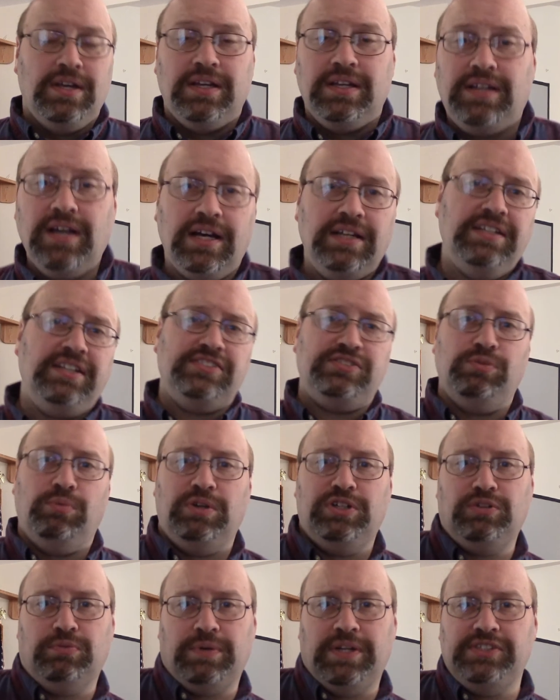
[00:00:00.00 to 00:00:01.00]
God doesn't
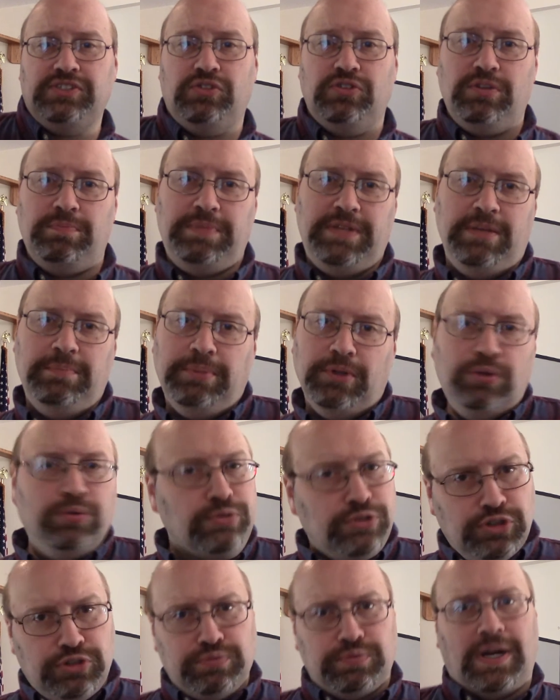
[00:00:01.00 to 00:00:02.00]
want to rescue the people
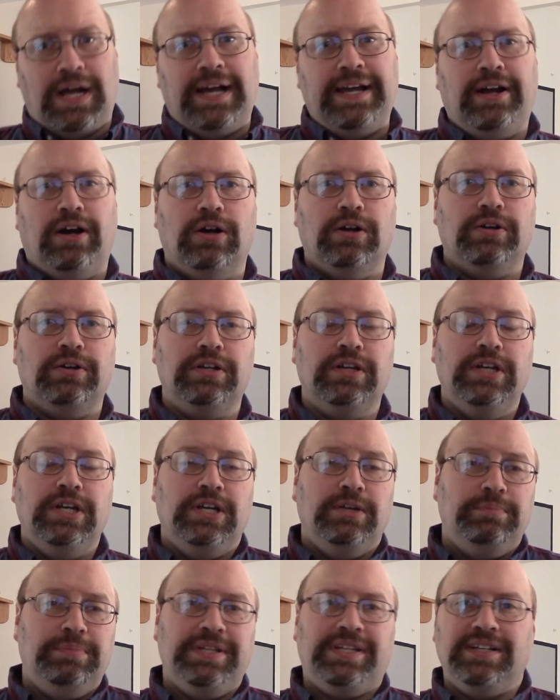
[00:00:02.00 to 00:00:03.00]
who try hard
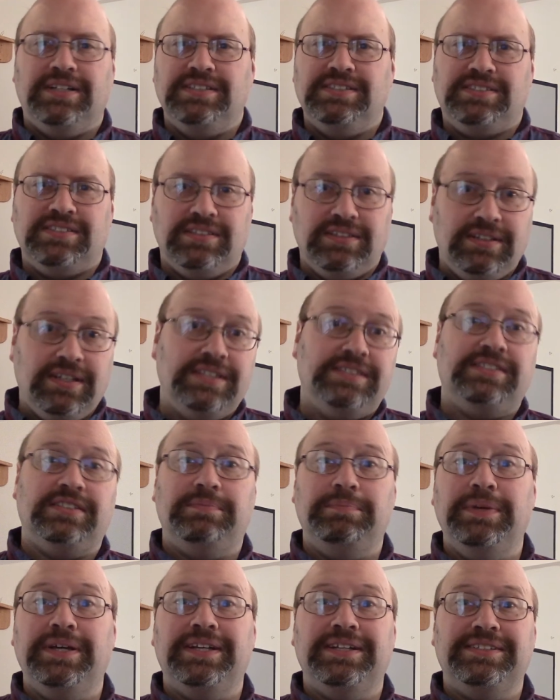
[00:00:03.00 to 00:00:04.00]
because, let's
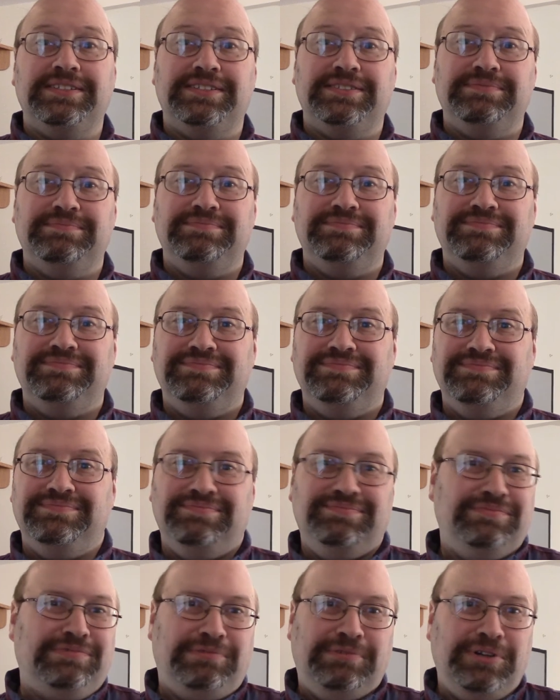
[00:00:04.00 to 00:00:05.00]
admit it,
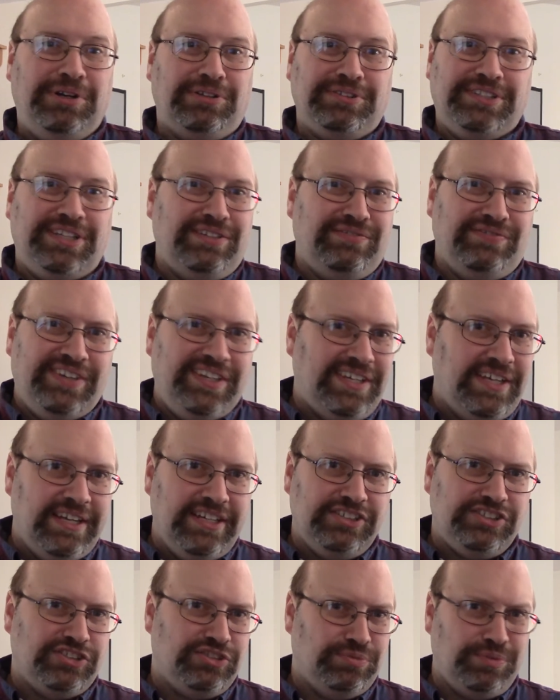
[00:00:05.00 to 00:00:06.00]
we all take
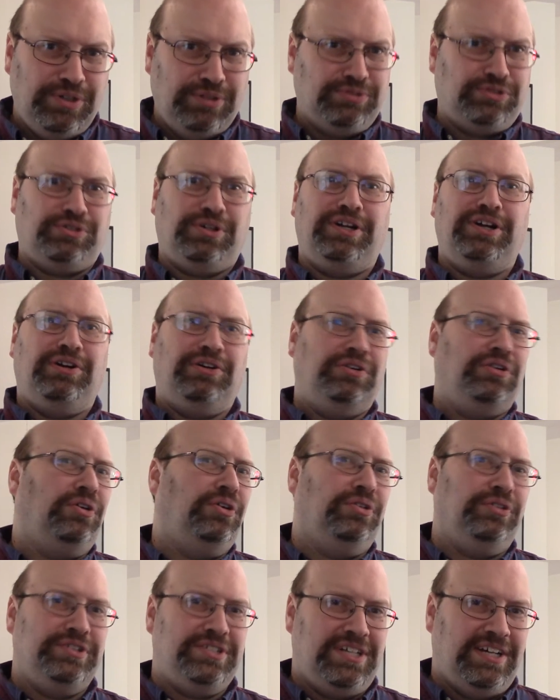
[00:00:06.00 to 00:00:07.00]
vacations. We don't try hard
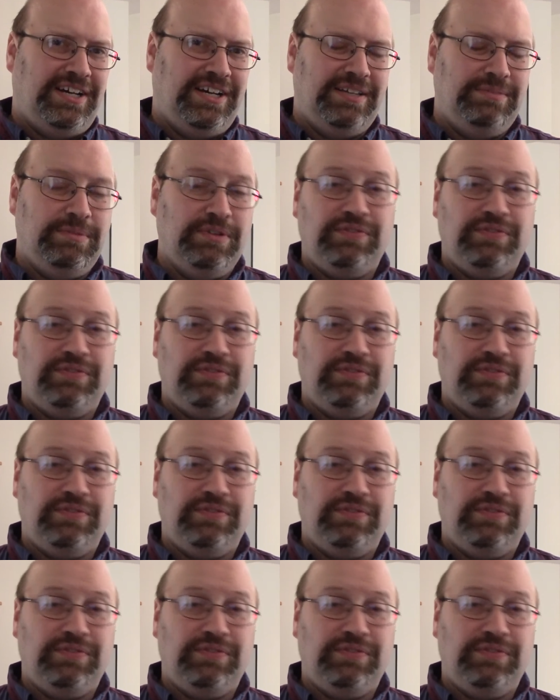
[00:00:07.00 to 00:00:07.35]
all the time.